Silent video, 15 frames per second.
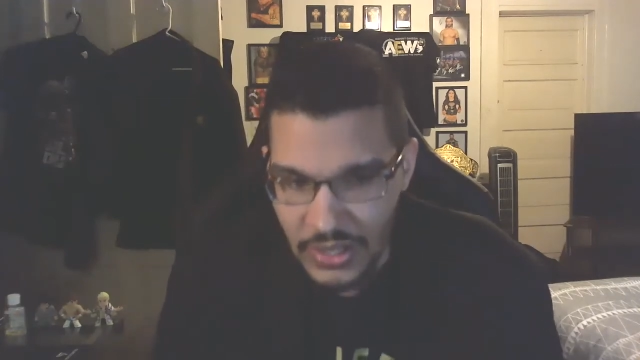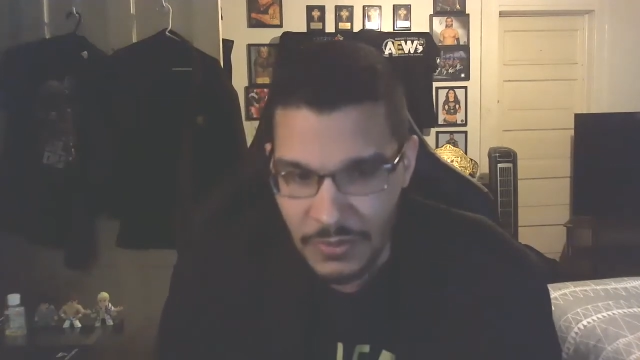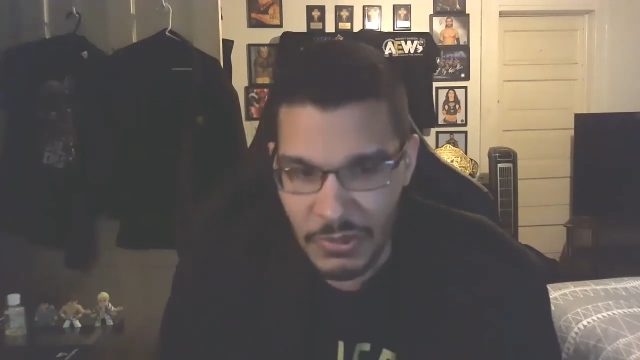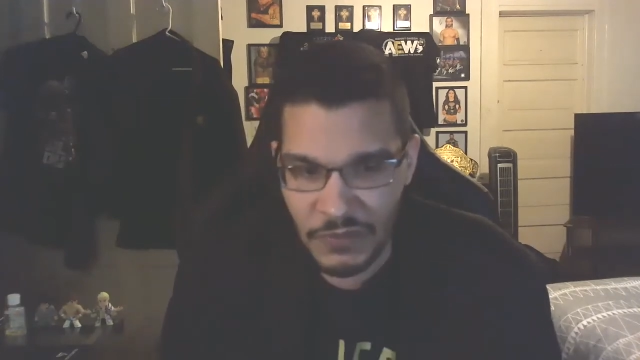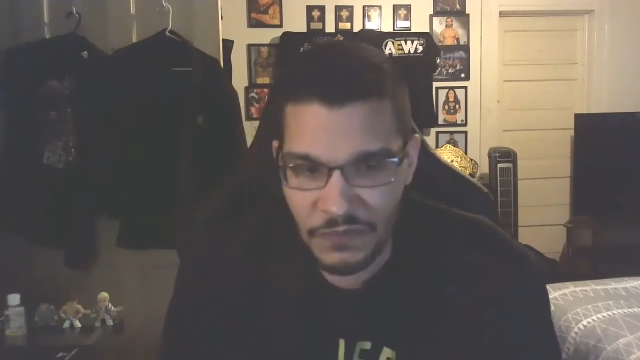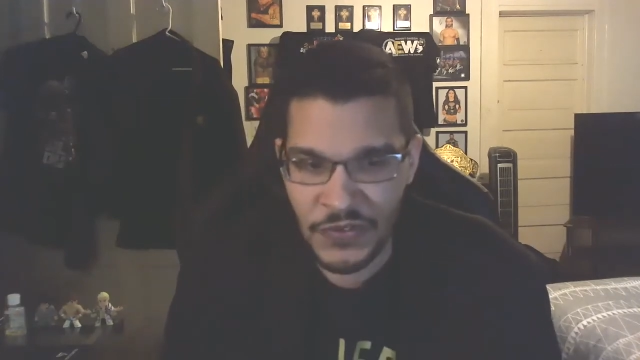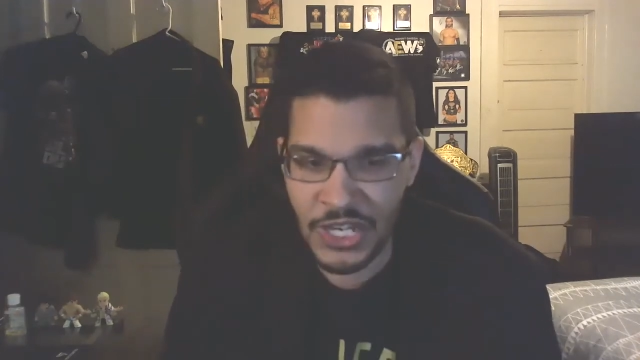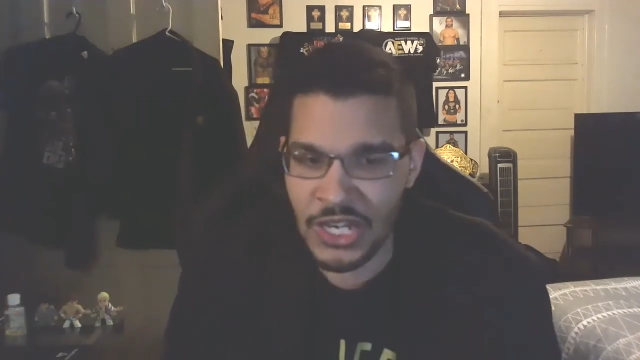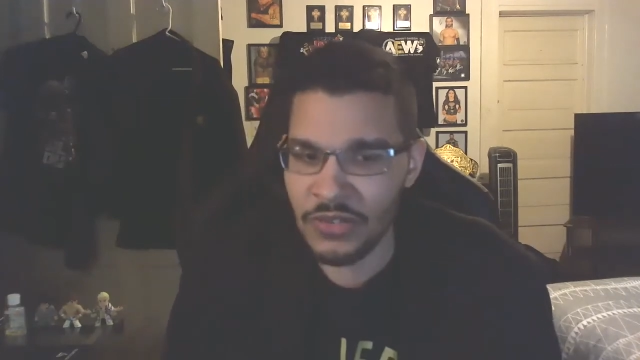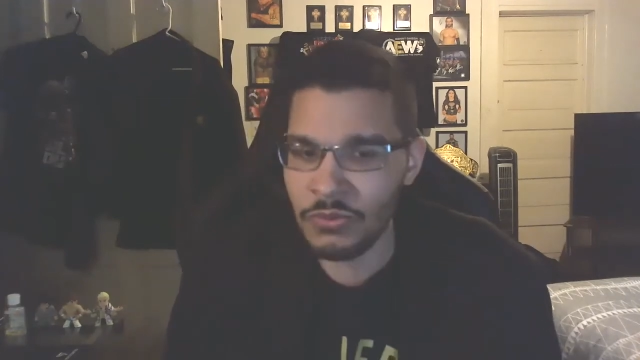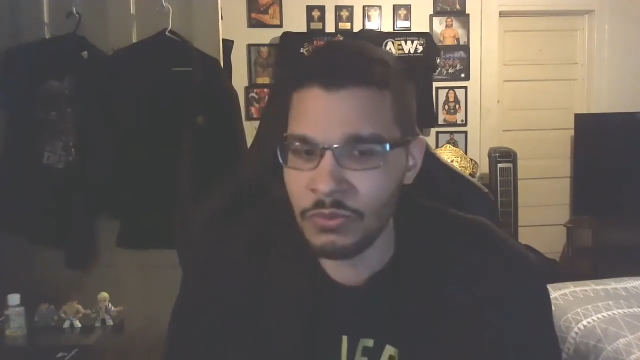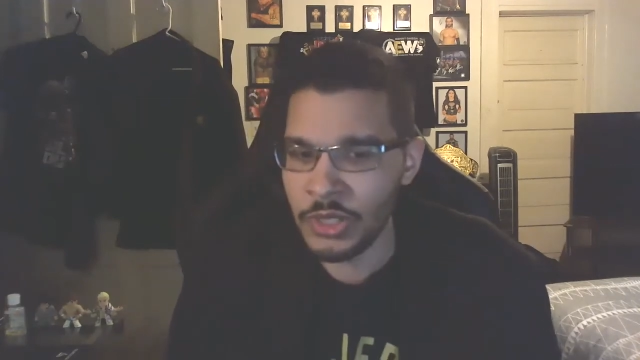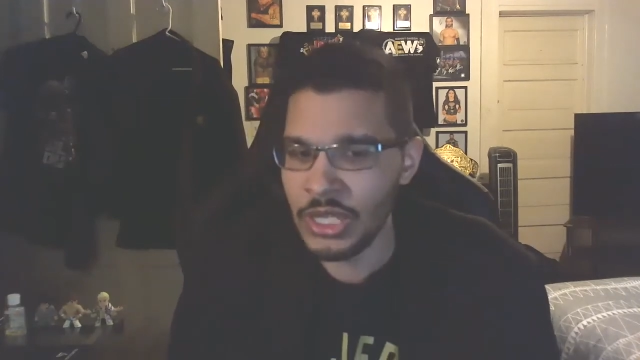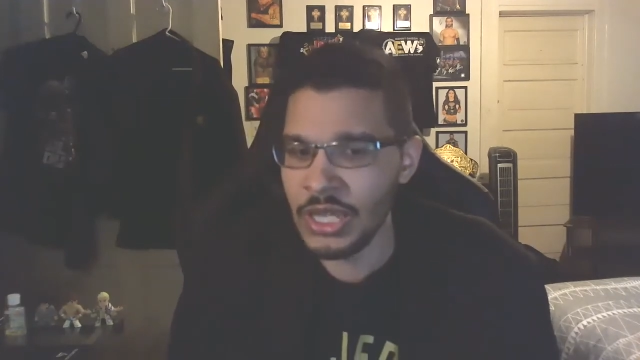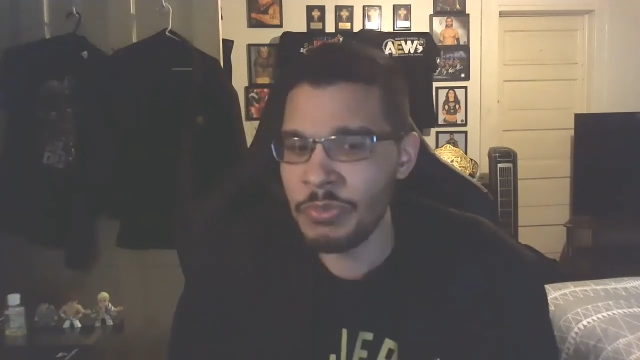But things
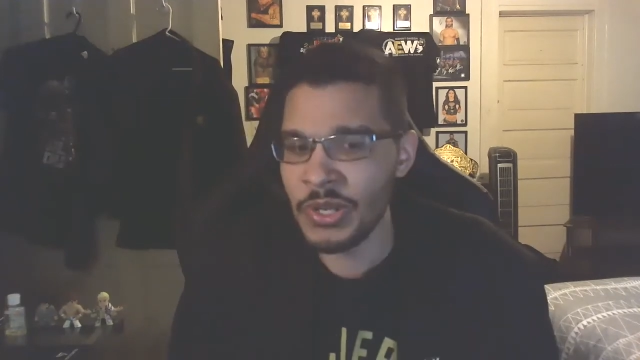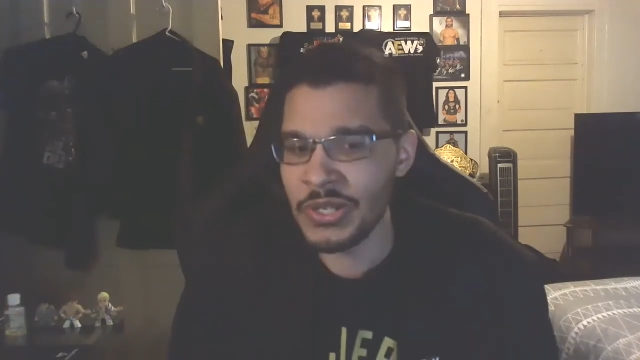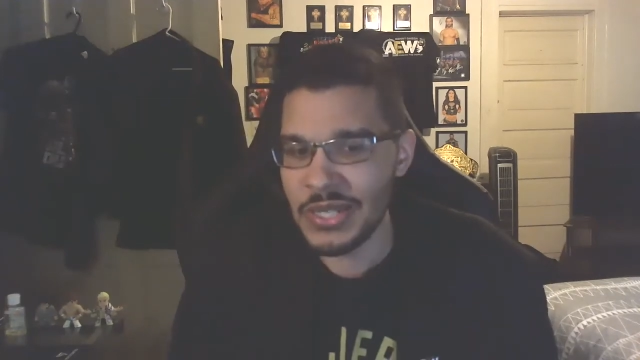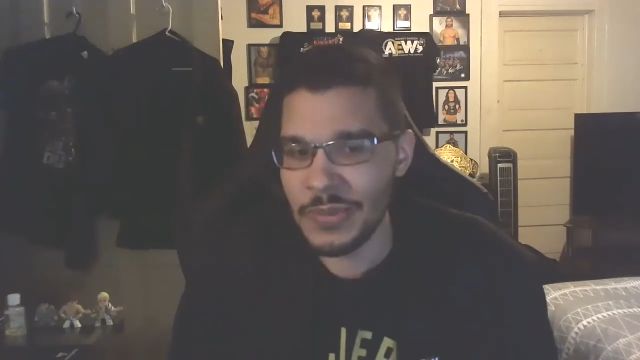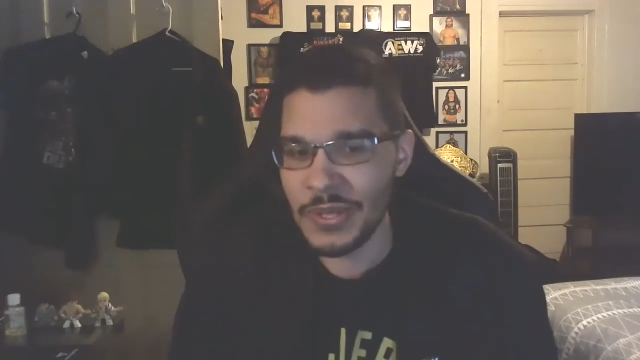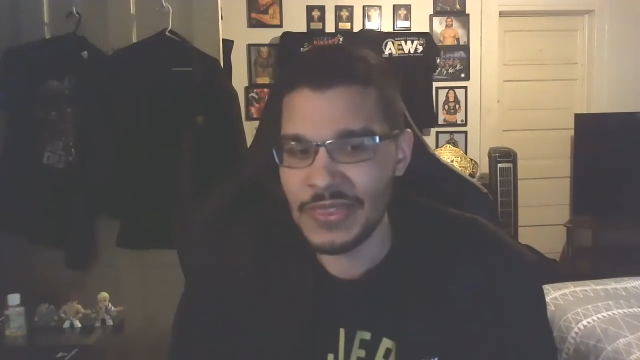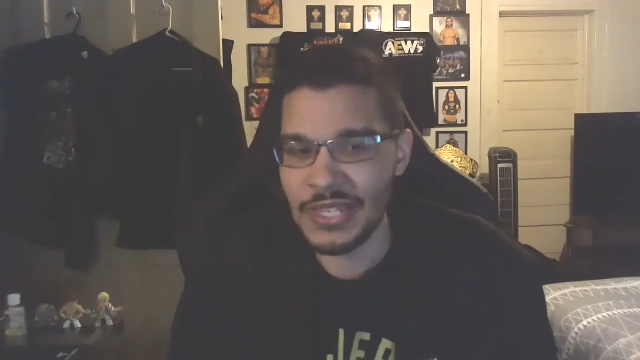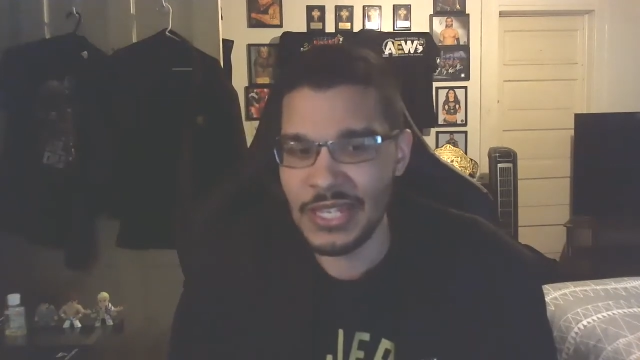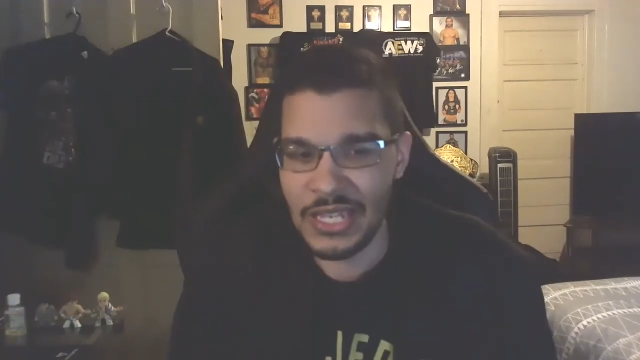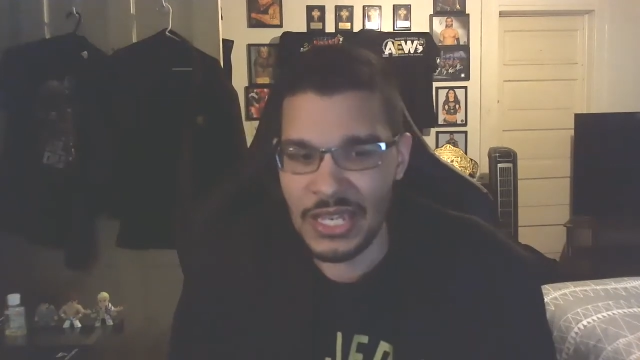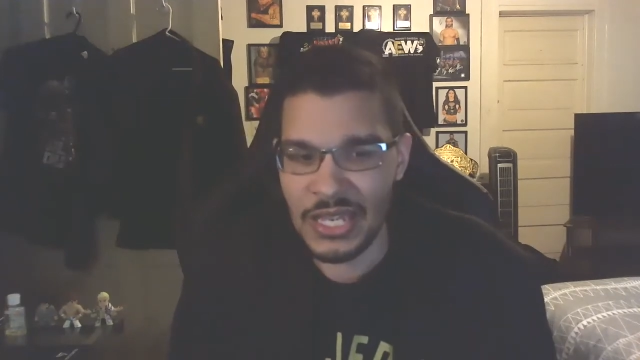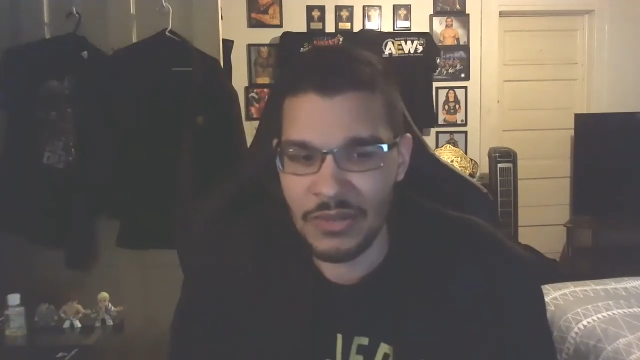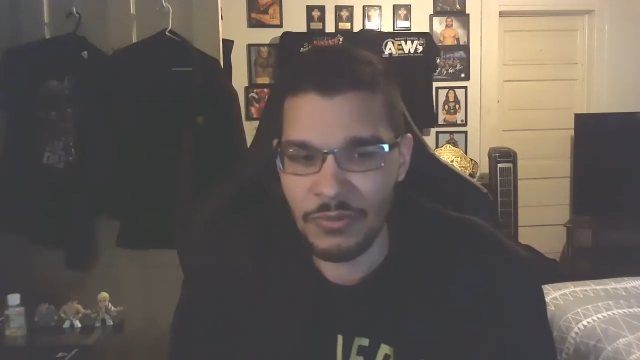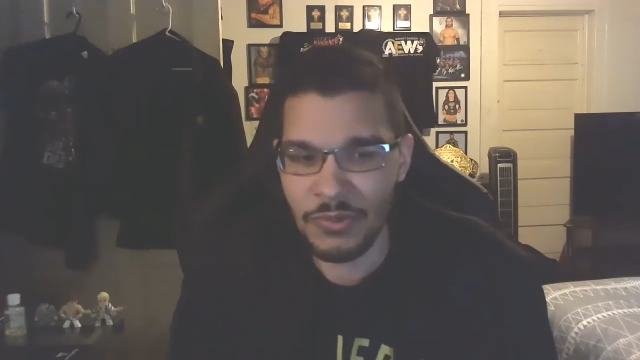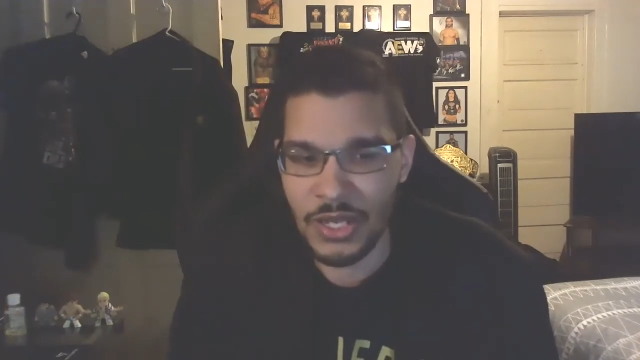really picked up at the
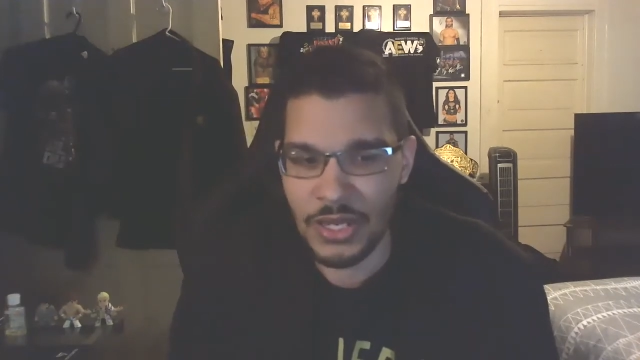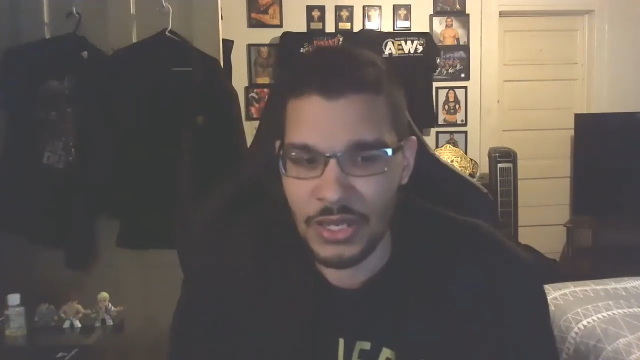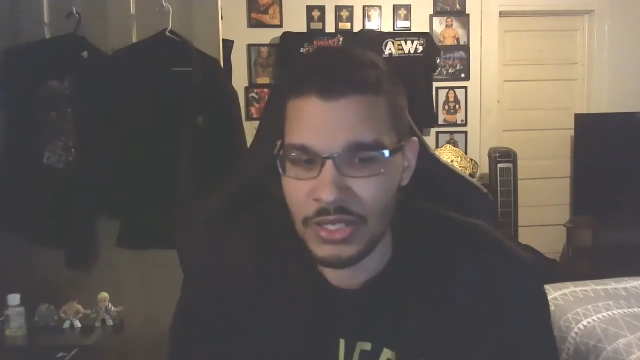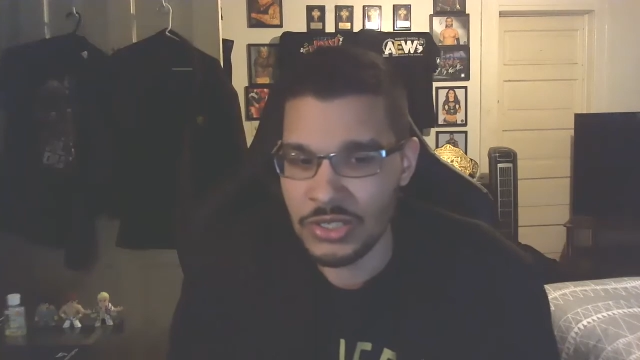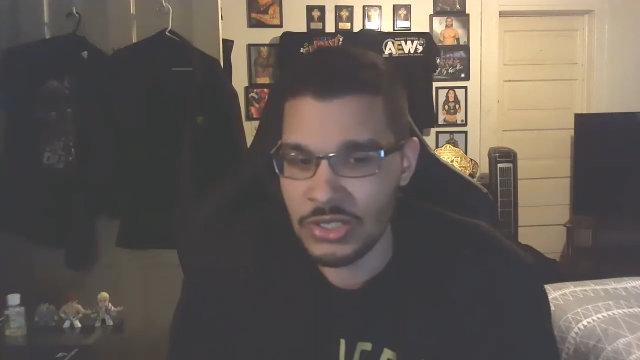end when uh,